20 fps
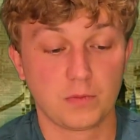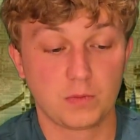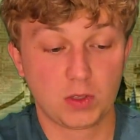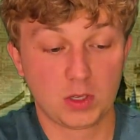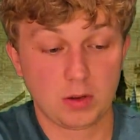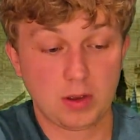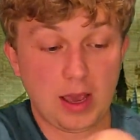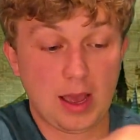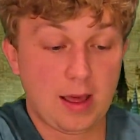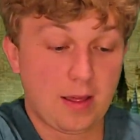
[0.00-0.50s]

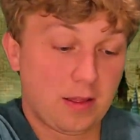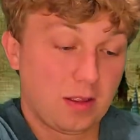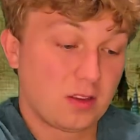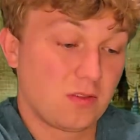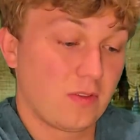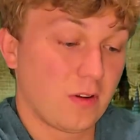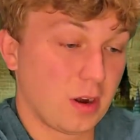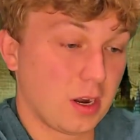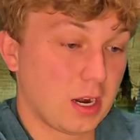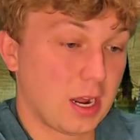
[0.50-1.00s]
So yeah,
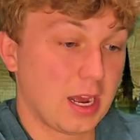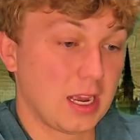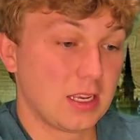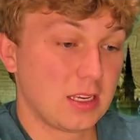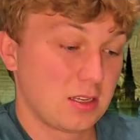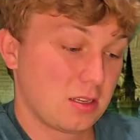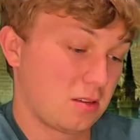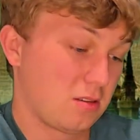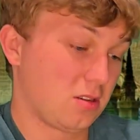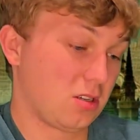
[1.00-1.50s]
it's very
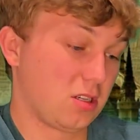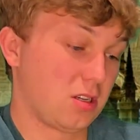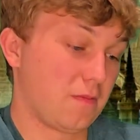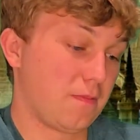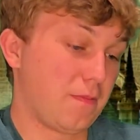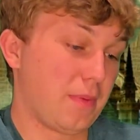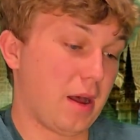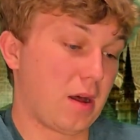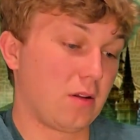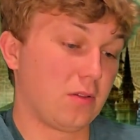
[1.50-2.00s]
nice.
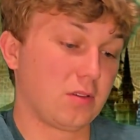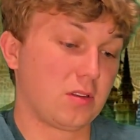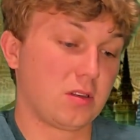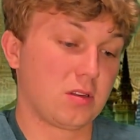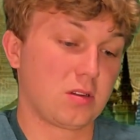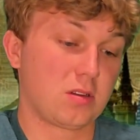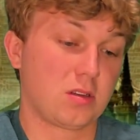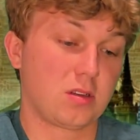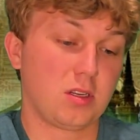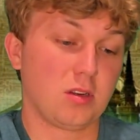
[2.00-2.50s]
Belt,
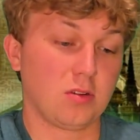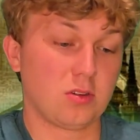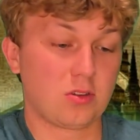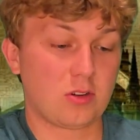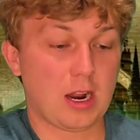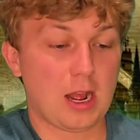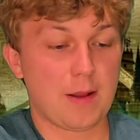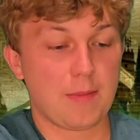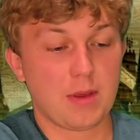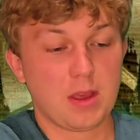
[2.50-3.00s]
shield
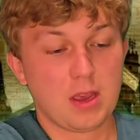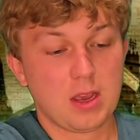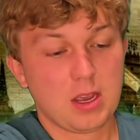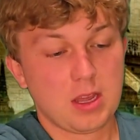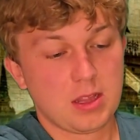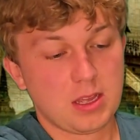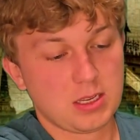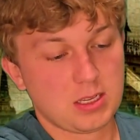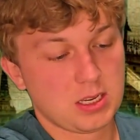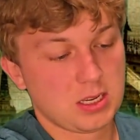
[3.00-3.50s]
strap.
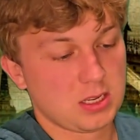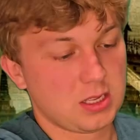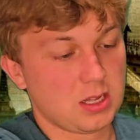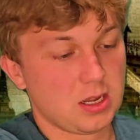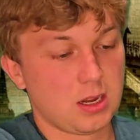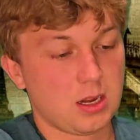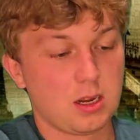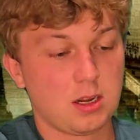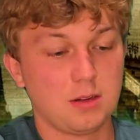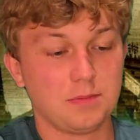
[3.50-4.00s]
This is
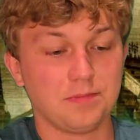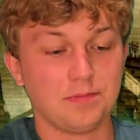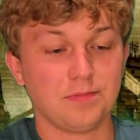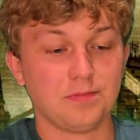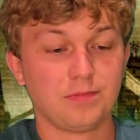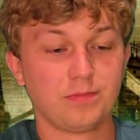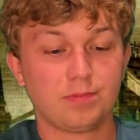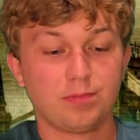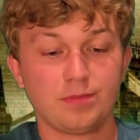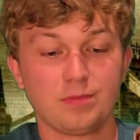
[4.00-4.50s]
the
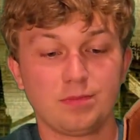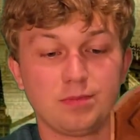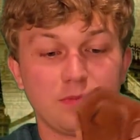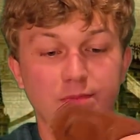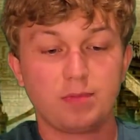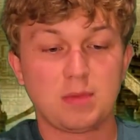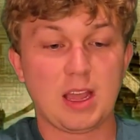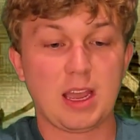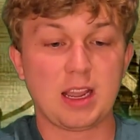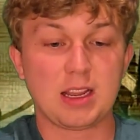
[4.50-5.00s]

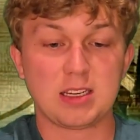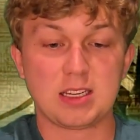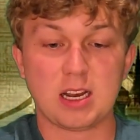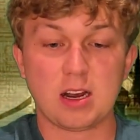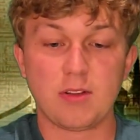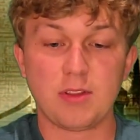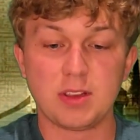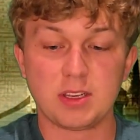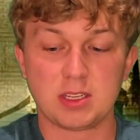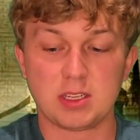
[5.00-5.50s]
I can
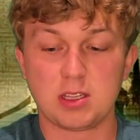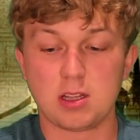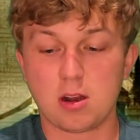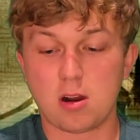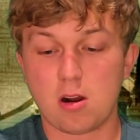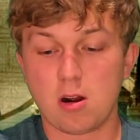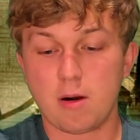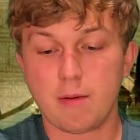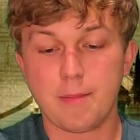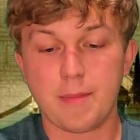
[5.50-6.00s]
tell this is the
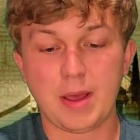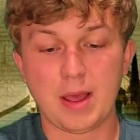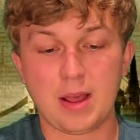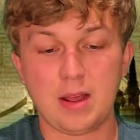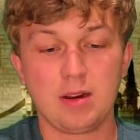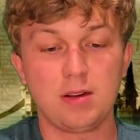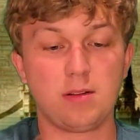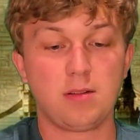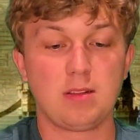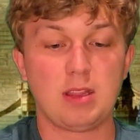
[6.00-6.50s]

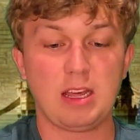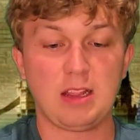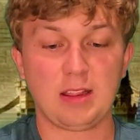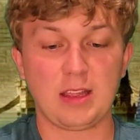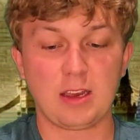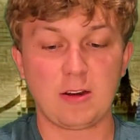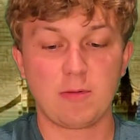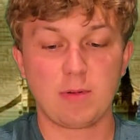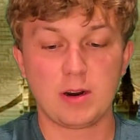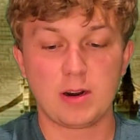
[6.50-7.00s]
armband that
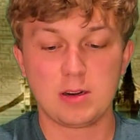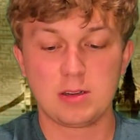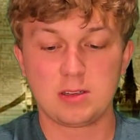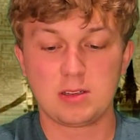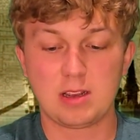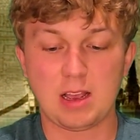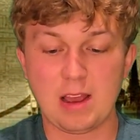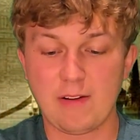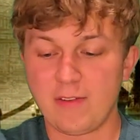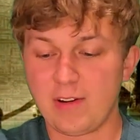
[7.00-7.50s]
Link
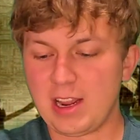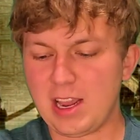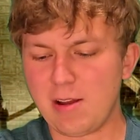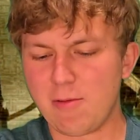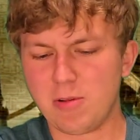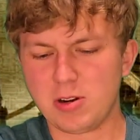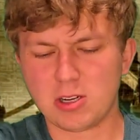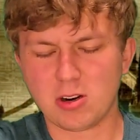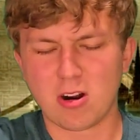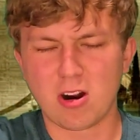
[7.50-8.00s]
wears. I
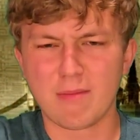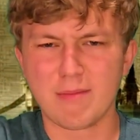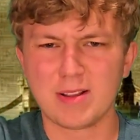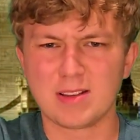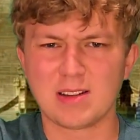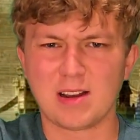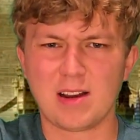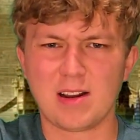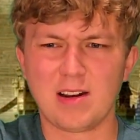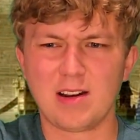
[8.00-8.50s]
forget which arm
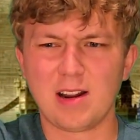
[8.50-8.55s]
it's on.